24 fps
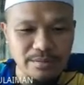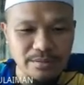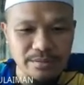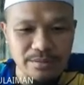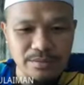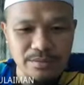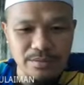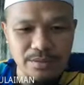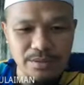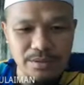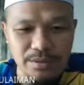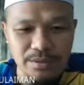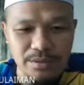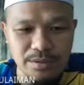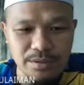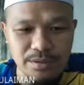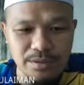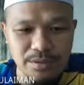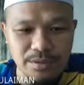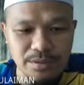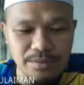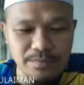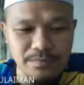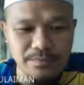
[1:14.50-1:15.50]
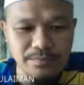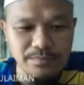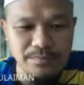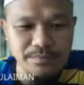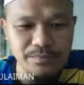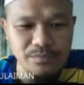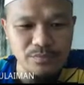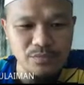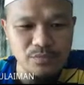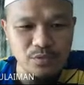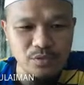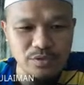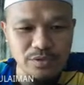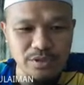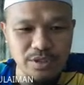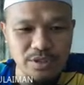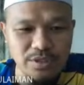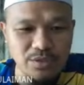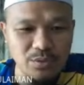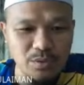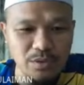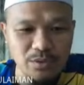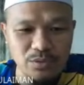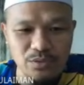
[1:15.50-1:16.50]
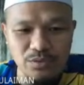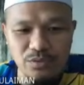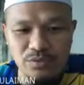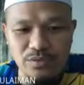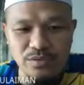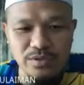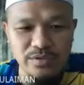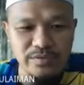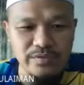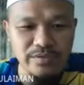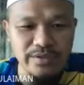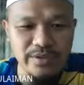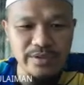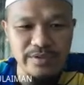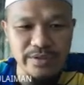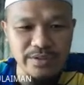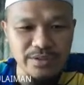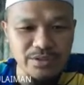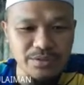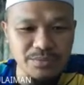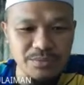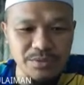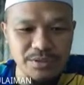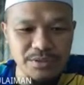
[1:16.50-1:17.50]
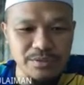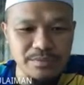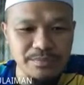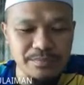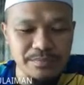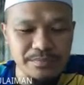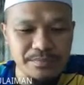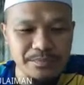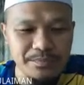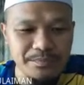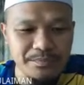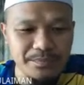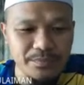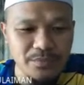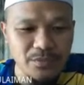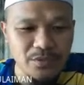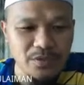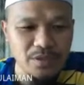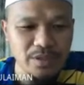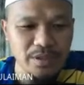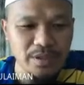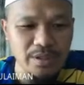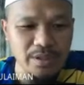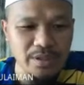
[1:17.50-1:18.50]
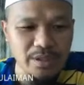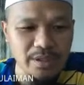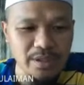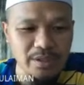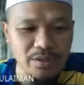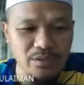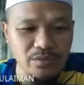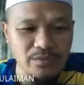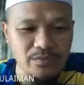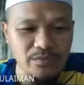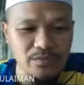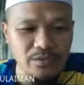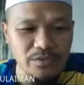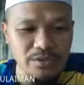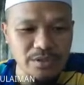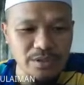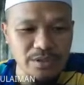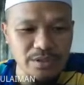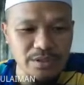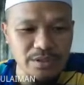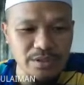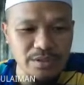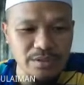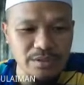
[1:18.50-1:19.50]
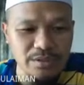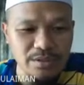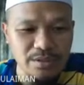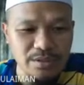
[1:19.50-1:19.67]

the voltage when you do the rearrangement, you can get your voltage